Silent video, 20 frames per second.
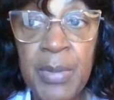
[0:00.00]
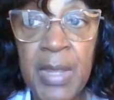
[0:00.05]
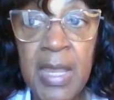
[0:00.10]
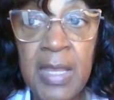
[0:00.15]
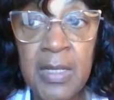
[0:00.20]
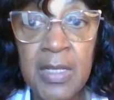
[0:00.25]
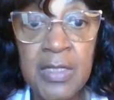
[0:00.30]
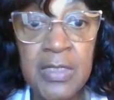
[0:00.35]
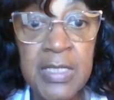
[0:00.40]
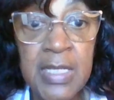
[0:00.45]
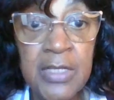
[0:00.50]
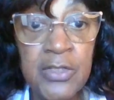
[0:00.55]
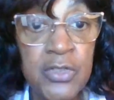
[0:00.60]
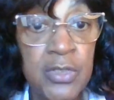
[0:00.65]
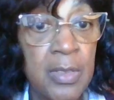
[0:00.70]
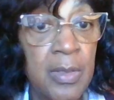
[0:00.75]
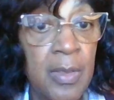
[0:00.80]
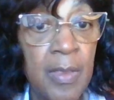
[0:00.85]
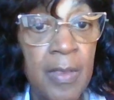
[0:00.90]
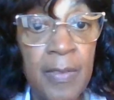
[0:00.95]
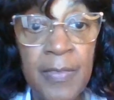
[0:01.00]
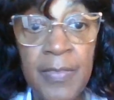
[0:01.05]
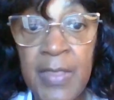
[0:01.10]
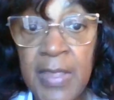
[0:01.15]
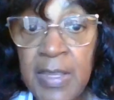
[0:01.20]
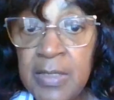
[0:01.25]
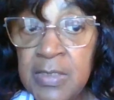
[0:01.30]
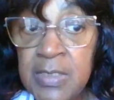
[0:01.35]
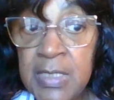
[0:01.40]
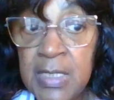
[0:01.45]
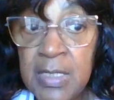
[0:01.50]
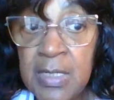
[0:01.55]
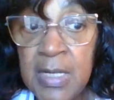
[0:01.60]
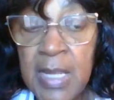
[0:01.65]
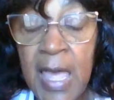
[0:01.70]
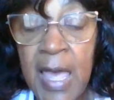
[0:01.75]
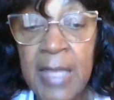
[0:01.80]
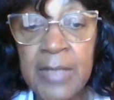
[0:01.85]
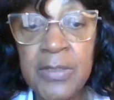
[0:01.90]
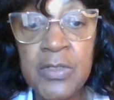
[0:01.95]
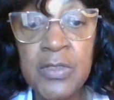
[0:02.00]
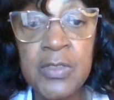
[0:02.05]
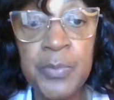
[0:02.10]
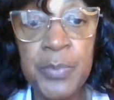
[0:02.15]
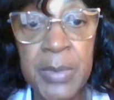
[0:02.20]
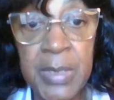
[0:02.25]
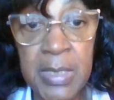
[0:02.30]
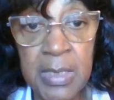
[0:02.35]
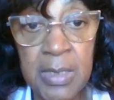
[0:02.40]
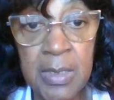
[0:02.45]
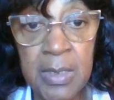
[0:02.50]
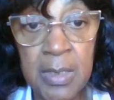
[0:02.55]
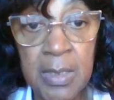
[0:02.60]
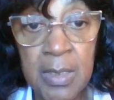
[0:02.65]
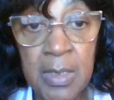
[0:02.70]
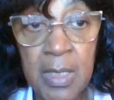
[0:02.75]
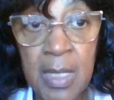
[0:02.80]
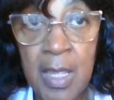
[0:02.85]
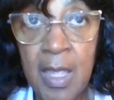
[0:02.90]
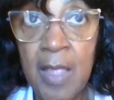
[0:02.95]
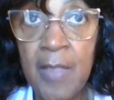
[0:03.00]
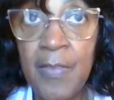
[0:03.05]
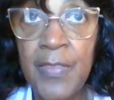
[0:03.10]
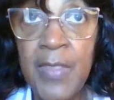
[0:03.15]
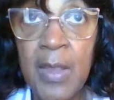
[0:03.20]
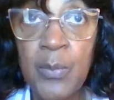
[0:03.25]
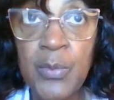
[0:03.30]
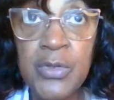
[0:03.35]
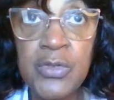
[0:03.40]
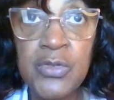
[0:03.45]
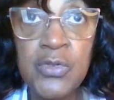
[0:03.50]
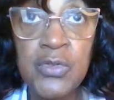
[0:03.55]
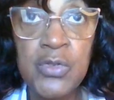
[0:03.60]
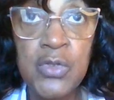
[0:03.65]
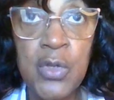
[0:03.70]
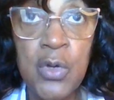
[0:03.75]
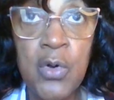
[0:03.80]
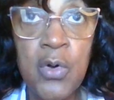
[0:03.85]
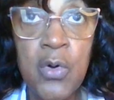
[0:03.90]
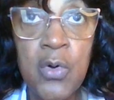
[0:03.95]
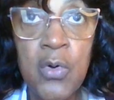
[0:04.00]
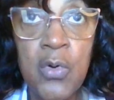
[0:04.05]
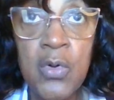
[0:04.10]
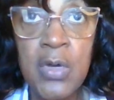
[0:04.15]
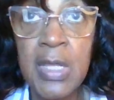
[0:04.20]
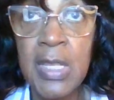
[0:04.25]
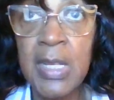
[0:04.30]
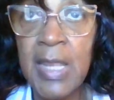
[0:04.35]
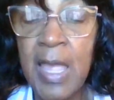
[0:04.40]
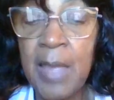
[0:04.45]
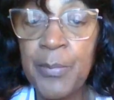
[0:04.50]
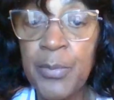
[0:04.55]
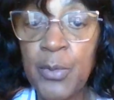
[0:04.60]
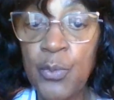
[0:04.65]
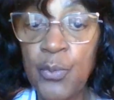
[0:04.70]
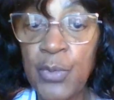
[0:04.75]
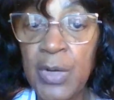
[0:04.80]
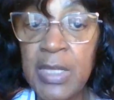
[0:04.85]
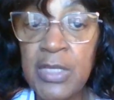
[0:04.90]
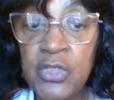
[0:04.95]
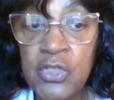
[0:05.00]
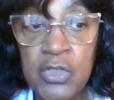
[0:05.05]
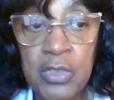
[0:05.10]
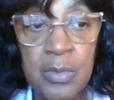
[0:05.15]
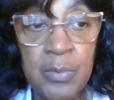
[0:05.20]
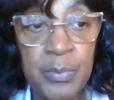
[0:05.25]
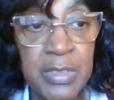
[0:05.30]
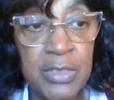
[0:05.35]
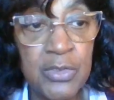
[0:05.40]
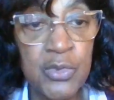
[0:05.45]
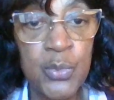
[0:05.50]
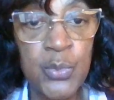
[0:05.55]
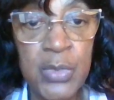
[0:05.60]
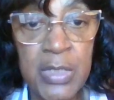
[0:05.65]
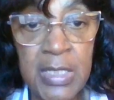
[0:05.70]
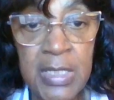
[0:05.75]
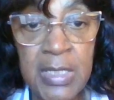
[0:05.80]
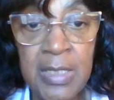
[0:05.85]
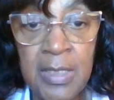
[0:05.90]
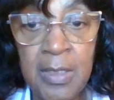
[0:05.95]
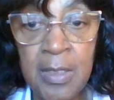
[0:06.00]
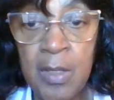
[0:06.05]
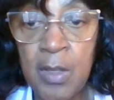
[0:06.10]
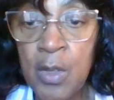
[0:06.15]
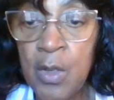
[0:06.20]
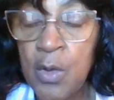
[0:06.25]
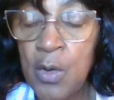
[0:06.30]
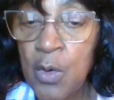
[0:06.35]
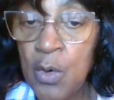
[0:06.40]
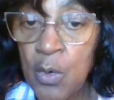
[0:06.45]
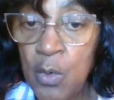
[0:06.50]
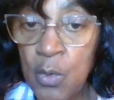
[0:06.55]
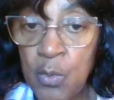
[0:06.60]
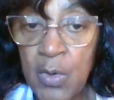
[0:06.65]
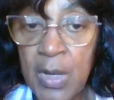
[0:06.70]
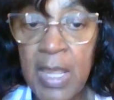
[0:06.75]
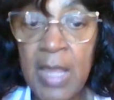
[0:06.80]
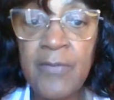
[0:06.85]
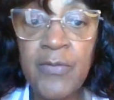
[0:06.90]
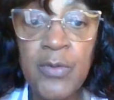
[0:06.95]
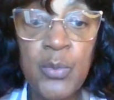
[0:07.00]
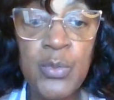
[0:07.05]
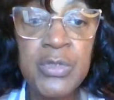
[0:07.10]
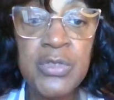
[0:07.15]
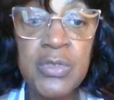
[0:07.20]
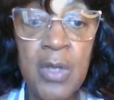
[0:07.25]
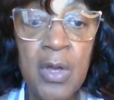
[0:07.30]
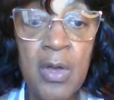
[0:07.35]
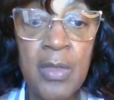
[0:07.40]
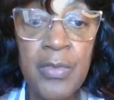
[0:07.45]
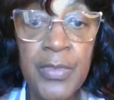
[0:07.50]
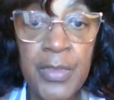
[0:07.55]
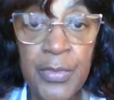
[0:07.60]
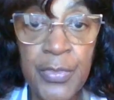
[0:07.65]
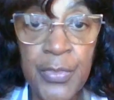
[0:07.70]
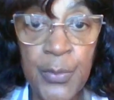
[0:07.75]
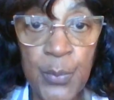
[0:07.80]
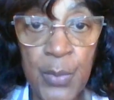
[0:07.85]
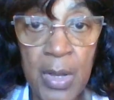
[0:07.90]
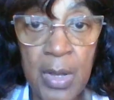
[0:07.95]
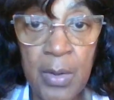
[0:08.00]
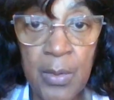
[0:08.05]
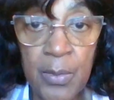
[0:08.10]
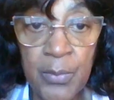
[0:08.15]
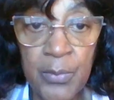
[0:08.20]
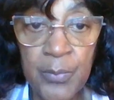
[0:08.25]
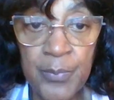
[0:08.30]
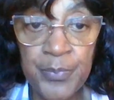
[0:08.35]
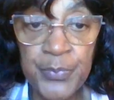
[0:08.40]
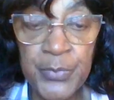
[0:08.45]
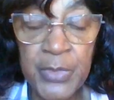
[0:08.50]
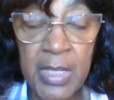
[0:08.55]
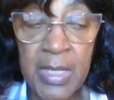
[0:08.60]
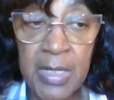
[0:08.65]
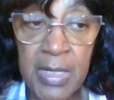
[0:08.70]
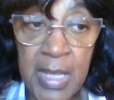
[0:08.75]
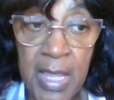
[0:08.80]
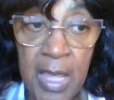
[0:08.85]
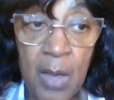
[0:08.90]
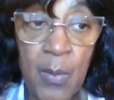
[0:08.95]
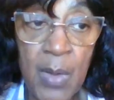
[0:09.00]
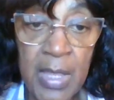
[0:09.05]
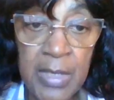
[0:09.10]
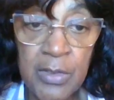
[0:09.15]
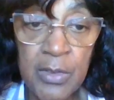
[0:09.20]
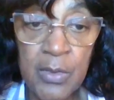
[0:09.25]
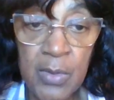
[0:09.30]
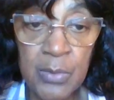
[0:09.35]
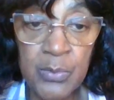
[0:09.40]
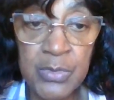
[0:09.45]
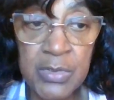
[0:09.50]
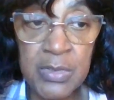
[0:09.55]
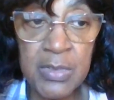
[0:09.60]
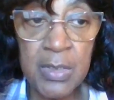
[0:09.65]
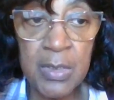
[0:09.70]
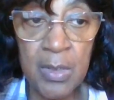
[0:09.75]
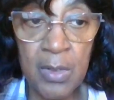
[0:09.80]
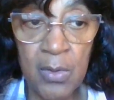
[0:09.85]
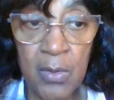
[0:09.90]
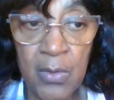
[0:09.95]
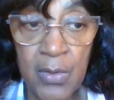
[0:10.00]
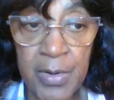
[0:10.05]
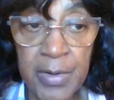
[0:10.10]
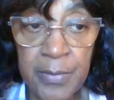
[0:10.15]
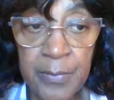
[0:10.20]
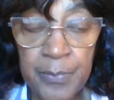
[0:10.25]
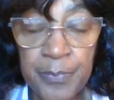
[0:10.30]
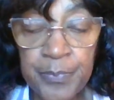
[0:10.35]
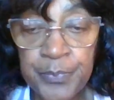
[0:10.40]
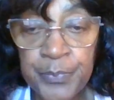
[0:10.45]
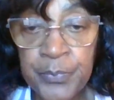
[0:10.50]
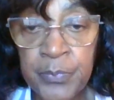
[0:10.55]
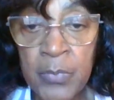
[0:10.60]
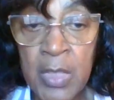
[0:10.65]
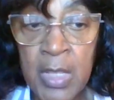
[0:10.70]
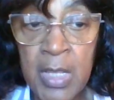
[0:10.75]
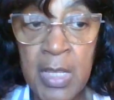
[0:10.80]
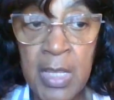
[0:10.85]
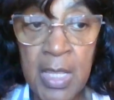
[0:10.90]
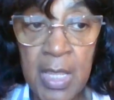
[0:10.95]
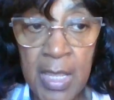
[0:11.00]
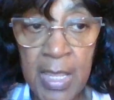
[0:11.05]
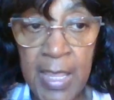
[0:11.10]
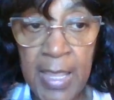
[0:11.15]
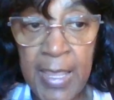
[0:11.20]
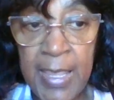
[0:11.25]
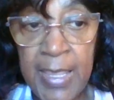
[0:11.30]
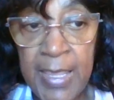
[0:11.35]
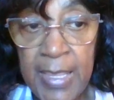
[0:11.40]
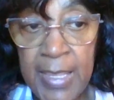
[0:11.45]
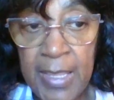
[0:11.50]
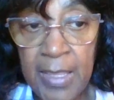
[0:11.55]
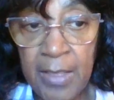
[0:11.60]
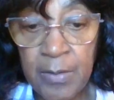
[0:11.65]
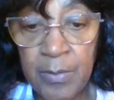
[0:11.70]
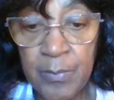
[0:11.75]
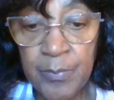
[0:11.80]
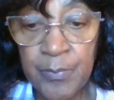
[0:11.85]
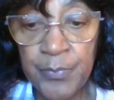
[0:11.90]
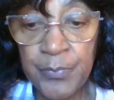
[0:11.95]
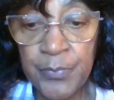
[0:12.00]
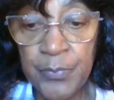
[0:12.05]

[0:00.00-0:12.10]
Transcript: paying attention. They did not speak. There was no collaboration between whoever was on the throne, and now I know it was the Lord, and